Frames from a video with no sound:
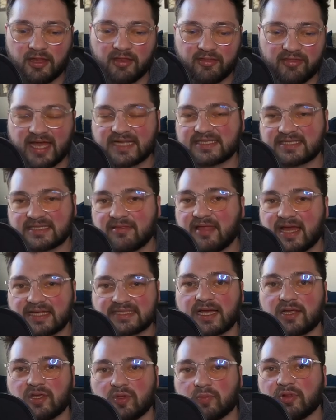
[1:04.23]
that's,
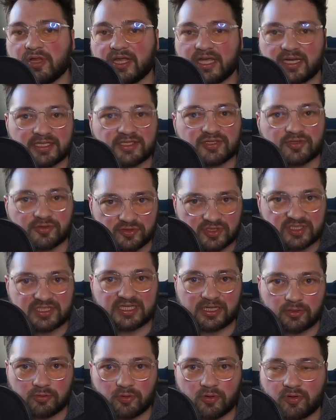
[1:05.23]
that's how you play it, it's through
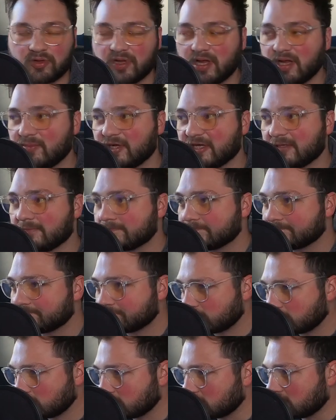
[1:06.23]
synchro climbing.
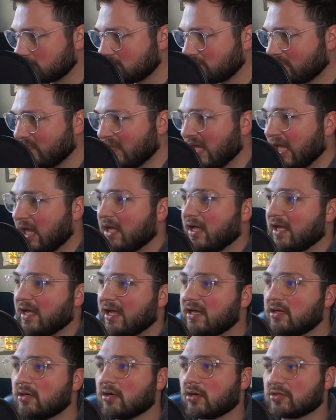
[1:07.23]

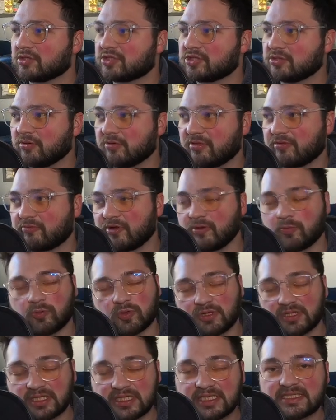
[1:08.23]
Hidden Arsenal 3,
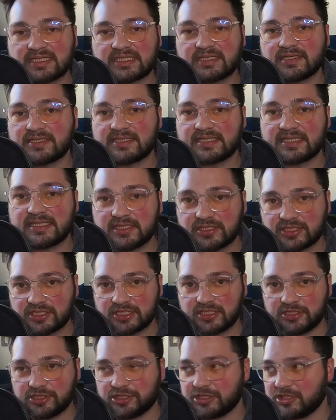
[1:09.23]
released in the
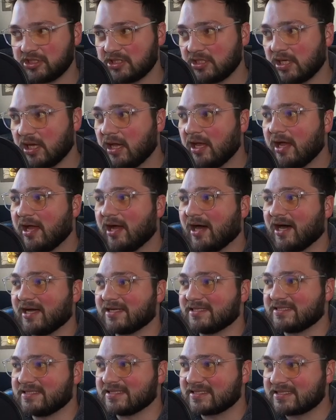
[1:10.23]
TCG
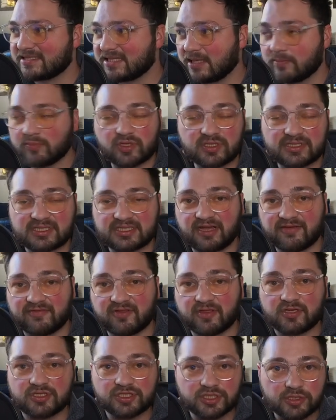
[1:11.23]
on December
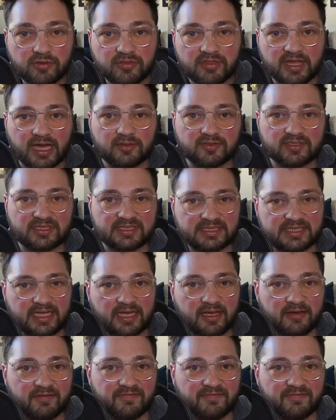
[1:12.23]
7th, 2010,